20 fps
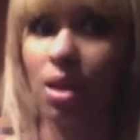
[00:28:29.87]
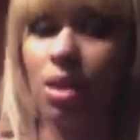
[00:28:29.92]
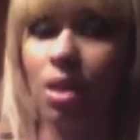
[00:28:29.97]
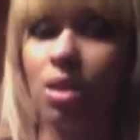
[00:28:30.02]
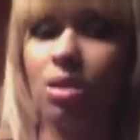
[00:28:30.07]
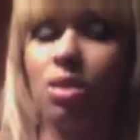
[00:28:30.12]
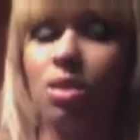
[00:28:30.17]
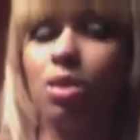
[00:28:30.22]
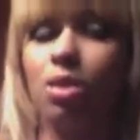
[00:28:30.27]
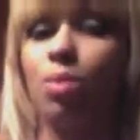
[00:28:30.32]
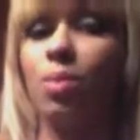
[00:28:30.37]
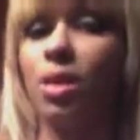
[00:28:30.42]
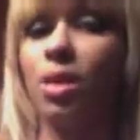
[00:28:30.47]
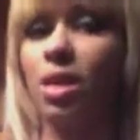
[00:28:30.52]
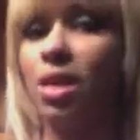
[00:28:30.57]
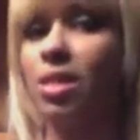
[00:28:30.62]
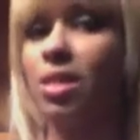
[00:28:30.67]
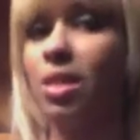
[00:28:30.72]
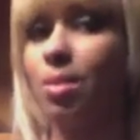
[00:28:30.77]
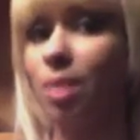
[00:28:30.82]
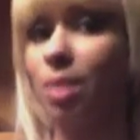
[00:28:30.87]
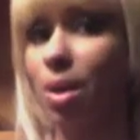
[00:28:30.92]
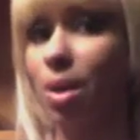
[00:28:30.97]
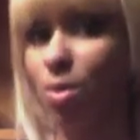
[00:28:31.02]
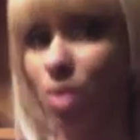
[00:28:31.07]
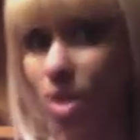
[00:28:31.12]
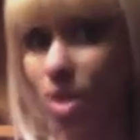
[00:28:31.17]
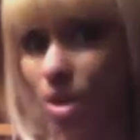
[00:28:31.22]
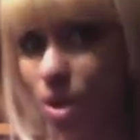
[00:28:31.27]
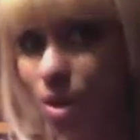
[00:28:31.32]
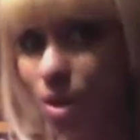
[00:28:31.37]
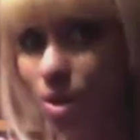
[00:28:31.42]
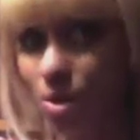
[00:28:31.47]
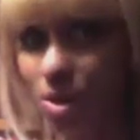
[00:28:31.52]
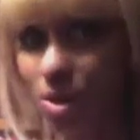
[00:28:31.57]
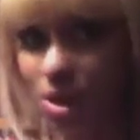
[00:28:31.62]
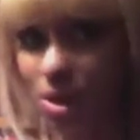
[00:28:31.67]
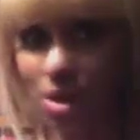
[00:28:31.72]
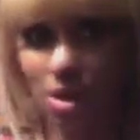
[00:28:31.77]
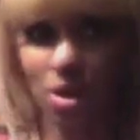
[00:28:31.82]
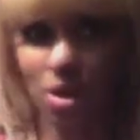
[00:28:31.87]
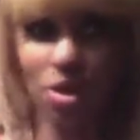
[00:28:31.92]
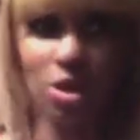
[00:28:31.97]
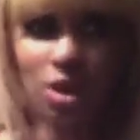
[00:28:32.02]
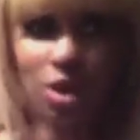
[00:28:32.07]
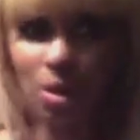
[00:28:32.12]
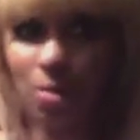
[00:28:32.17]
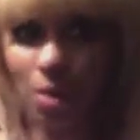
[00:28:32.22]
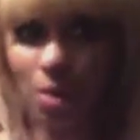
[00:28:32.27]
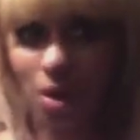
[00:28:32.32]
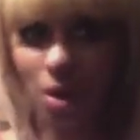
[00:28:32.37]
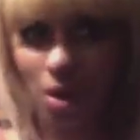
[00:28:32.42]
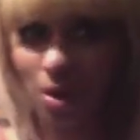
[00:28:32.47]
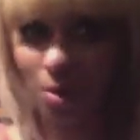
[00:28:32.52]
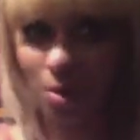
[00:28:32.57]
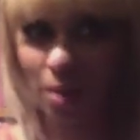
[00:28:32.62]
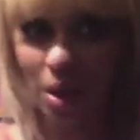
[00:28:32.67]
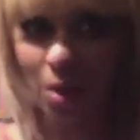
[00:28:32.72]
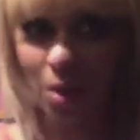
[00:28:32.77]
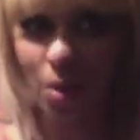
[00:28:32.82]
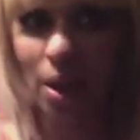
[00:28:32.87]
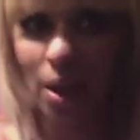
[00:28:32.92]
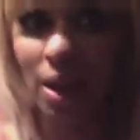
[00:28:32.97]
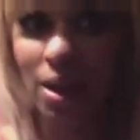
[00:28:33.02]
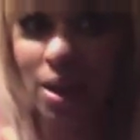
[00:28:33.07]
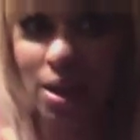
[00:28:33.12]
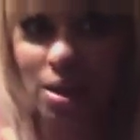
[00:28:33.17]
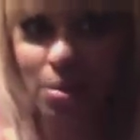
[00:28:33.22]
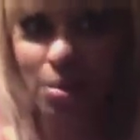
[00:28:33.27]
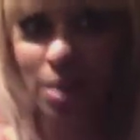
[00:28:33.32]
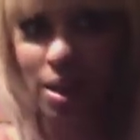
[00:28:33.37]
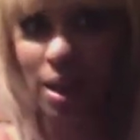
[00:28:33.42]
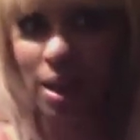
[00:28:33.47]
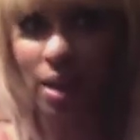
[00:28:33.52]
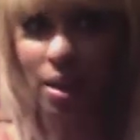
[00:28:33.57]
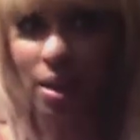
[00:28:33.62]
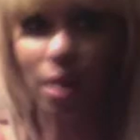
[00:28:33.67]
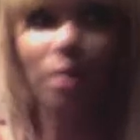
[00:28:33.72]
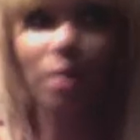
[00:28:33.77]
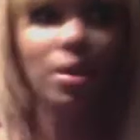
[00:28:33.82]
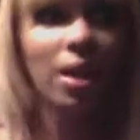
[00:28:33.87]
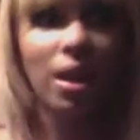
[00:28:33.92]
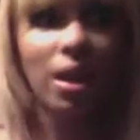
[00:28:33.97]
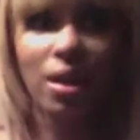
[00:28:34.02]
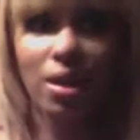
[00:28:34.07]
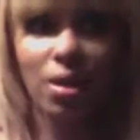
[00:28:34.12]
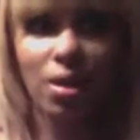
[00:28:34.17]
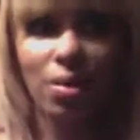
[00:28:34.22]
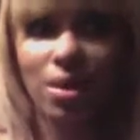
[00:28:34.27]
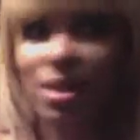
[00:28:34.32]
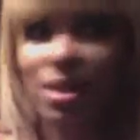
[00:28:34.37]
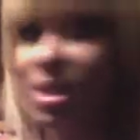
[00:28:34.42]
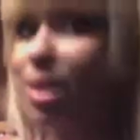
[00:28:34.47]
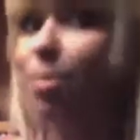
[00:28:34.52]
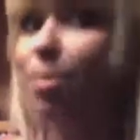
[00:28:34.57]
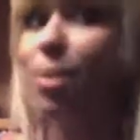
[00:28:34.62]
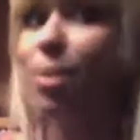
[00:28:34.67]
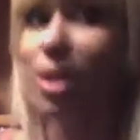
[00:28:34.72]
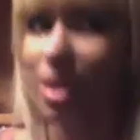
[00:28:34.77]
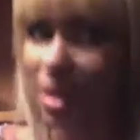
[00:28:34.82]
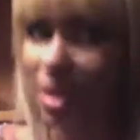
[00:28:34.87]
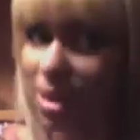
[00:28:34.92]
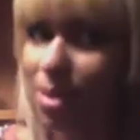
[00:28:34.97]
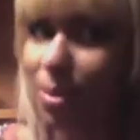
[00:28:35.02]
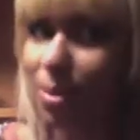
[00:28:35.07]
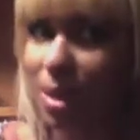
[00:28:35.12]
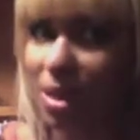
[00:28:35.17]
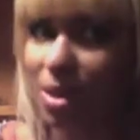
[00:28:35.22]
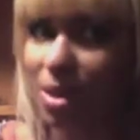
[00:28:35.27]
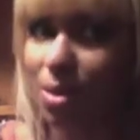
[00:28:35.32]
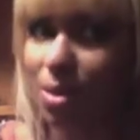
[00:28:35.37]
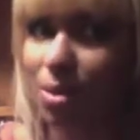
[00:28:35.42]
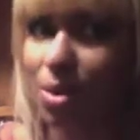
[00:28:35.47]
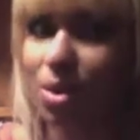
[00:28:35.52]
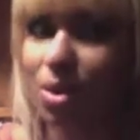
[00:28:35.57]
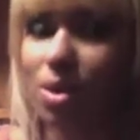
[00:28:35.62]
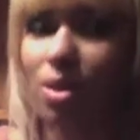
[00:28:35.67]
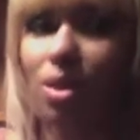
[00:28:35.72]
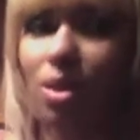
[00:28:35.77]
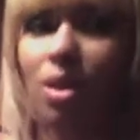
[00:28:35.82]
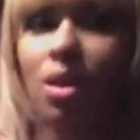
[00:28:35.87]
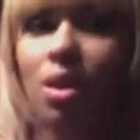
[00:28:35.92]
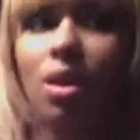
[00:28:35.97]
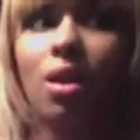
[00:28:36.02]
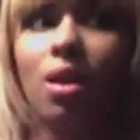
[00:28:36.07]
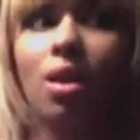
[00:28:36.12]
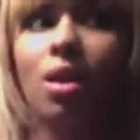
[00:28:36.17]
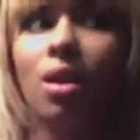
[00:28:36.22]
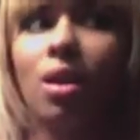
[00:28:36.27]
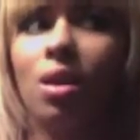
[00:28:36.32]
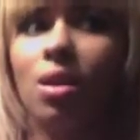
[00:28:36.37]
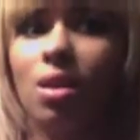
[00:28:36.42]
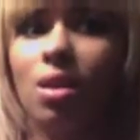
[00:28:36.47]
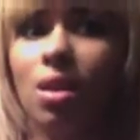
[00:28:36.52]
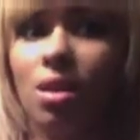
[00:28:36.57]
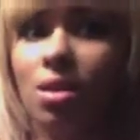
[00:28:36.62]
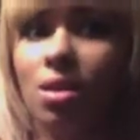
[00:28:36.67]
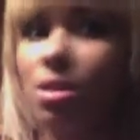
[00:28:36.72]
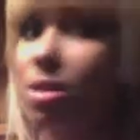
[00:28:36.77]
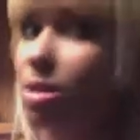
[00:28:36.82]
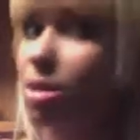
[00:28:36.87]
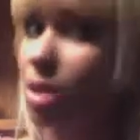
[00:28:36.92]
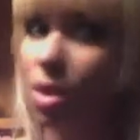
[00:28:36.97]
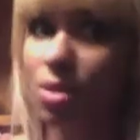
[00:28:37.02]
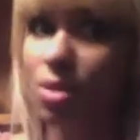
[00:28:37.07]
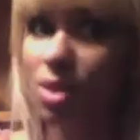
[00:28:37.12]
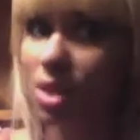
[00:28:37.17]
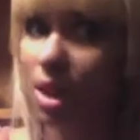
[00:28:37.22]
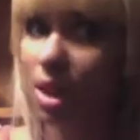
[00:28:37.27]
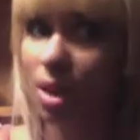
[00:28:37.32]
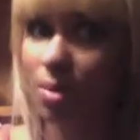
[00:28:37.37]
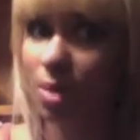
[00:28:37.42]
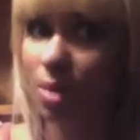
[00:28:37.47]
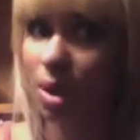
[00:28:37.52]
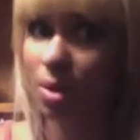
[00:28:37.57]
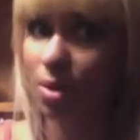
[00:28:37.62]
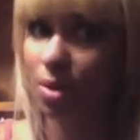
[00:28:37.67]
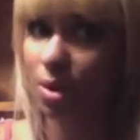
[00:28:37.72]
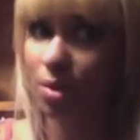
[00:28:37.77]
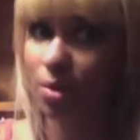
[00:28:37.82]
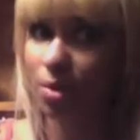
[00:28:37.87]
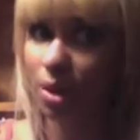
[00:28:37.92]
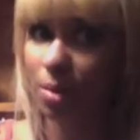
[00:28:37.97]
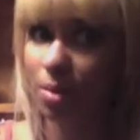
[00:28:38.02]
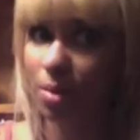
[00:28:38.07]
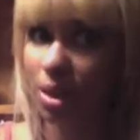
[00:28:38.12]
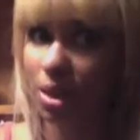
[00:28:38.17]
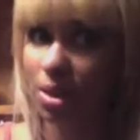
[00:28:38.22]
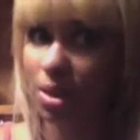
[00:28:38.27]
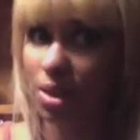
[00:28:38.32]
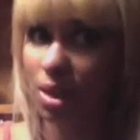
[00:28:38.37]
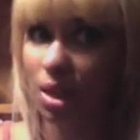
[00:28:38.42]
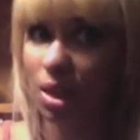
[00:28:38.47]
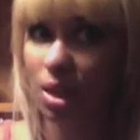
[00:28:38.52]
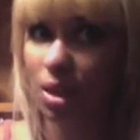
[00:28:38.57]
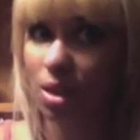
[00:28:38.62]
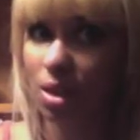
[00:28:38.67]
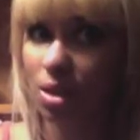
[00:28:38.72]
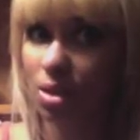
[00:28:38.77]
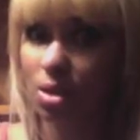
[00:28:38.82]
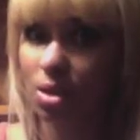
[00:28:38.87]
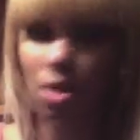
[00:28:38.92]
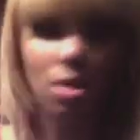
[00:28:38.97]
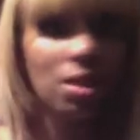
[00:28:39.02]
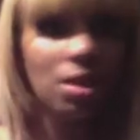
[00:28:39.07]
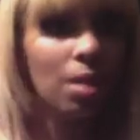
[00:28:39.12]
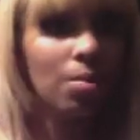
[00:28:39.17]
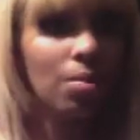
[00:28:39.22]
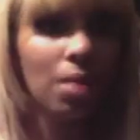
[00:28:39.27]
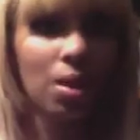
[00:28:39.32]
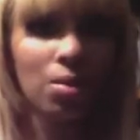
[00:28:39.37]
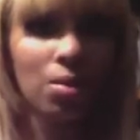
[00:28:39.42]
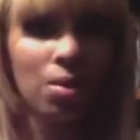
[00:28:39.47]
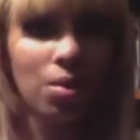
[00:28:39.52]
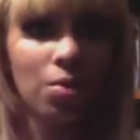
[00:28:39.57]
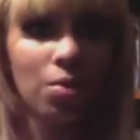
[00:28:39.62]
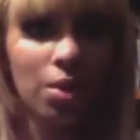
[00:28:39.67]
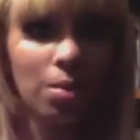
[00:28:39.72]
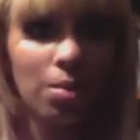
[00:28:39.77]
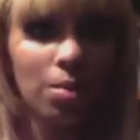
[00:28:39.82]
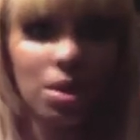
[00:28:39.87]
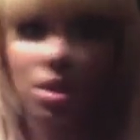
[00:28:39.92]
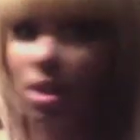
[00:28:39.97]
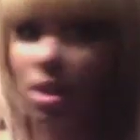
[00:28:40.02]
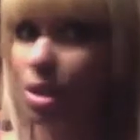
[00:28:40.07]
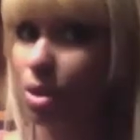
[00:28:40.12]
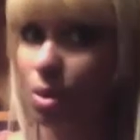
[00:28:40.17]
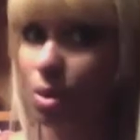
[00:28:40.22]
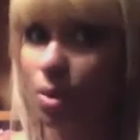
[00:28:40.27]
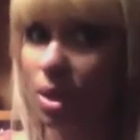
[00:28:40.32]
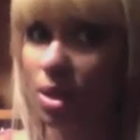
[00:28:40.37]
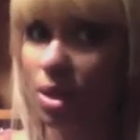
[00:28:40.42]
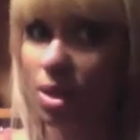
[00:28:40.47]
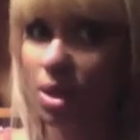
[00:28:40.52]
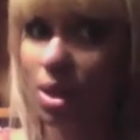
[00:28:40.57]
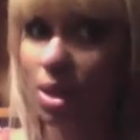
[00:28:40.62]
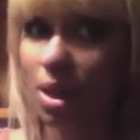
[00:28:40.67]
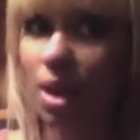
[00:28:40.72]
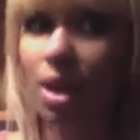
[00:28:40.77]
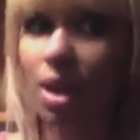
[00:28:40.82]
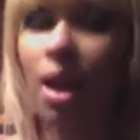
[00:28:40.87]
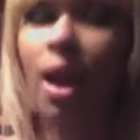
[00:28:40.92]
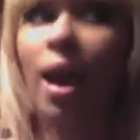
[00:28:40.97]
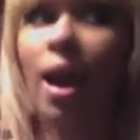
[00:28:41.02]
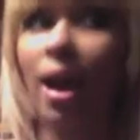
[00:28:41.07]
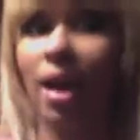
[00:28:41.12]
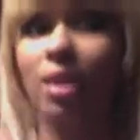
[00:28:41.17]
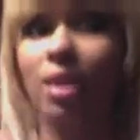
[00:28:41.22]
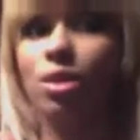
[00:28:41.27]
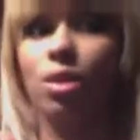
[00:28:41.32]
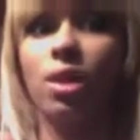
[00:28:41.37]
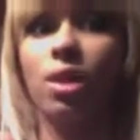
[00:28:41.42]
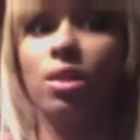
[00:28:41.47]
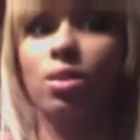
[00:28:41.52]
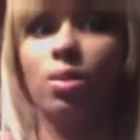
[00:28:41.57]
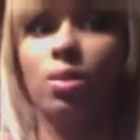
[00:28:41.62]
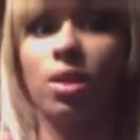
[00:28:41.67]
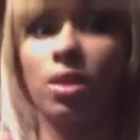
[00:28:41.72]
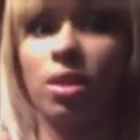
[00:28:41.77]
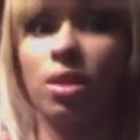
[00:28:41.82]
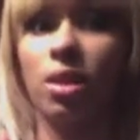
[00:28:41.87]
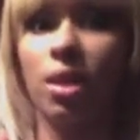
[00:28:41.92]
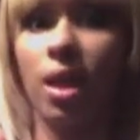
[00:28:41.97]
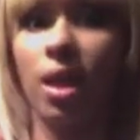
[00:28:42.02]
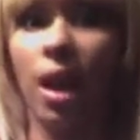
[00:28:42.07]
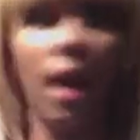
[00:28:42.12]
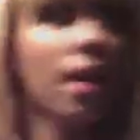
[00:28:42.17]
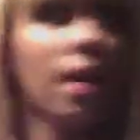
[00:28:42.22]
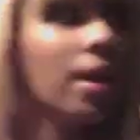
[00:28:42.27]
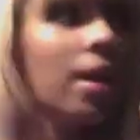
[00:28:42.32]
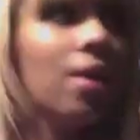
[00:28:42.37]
So because I'm not one of those that's going to jump on the bandwagon and be like, oh yeah, you know what, CM Punk is the best in the world. Don't say I'm not a real fan because of that. Don't say I'm not a real fan because I don't watch TNA. I tried to watch TNA. I